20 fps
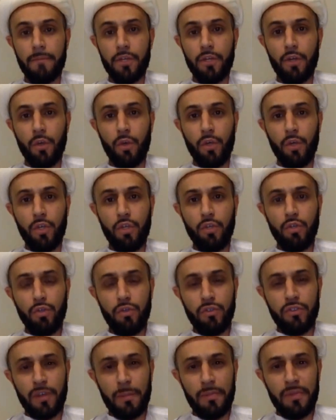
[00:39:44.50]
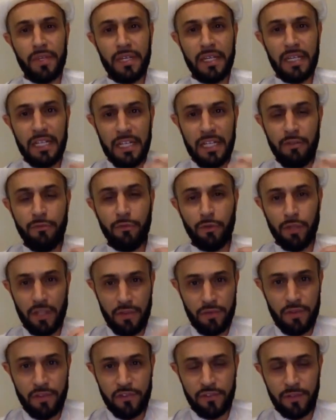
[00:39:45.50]
You know, when you do something evil
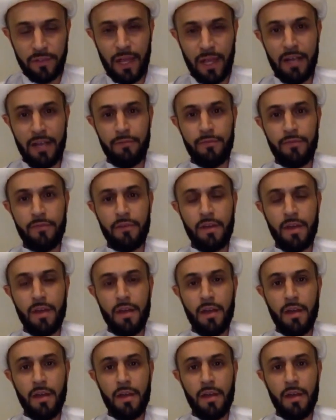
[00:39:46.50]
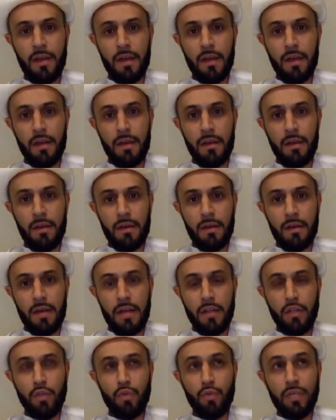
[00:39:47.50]
in this life,
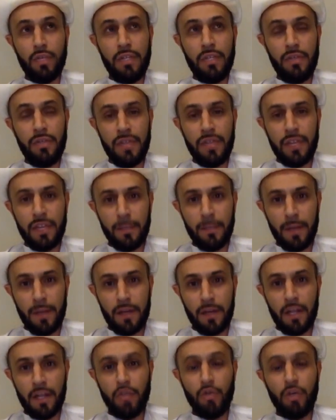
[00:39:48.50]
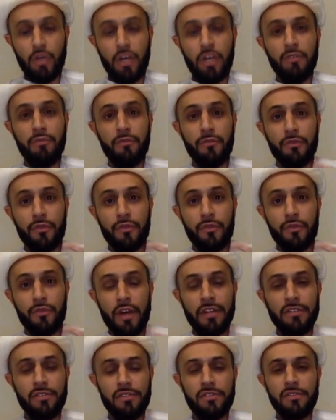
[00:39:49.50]
and you really think about it and you
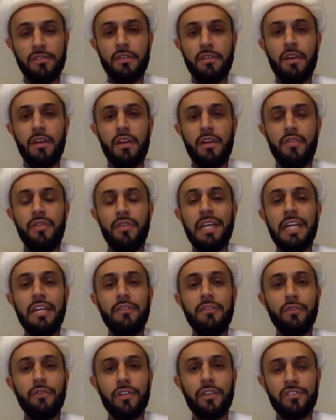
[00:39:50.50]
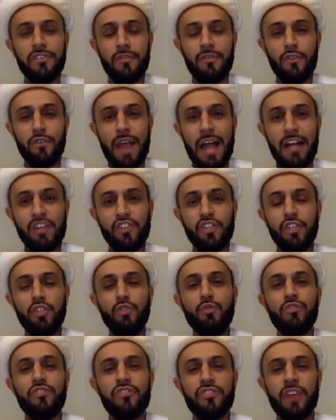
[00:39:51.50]
confront the evilness of your action,
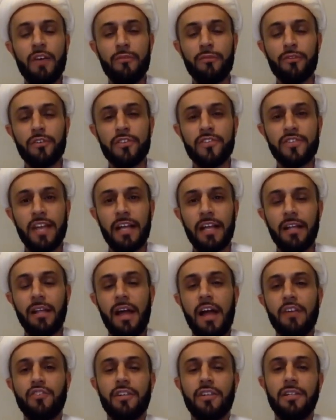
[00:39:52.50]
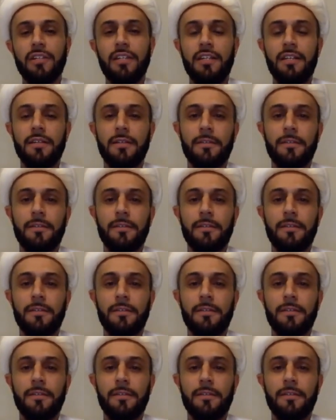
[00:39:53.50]
you suffer psychologically.